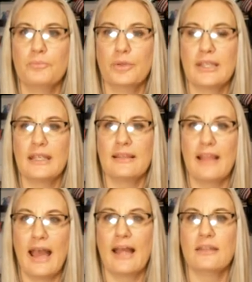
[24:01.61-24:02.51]
booking
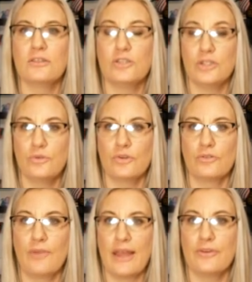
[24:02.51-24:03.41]
that sooner
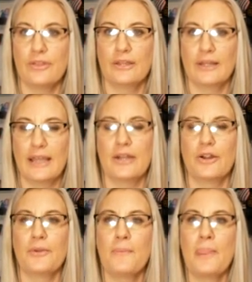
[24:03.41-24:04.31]
rather than
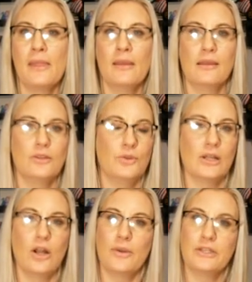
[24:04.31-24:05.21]
later. You
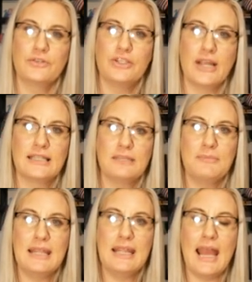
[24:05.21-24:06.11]
can always reach out to
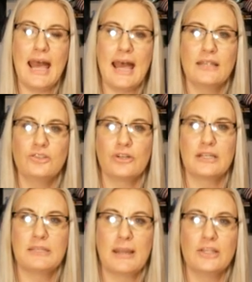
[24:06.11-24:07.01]
me at
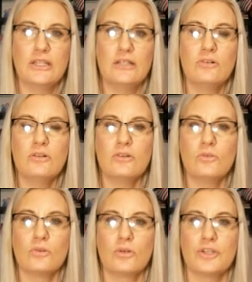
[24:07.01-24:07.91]
Journeys by Jingle
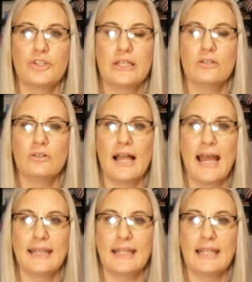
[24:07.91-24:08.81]
or
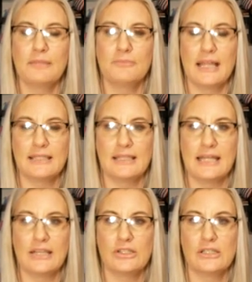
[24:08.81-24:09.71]

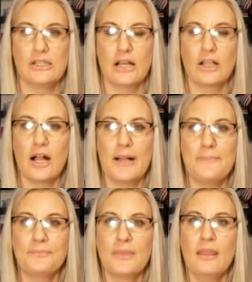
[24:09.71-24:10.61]

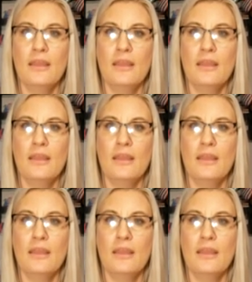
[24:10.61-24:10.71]
jingle@kingdomdestinations.com.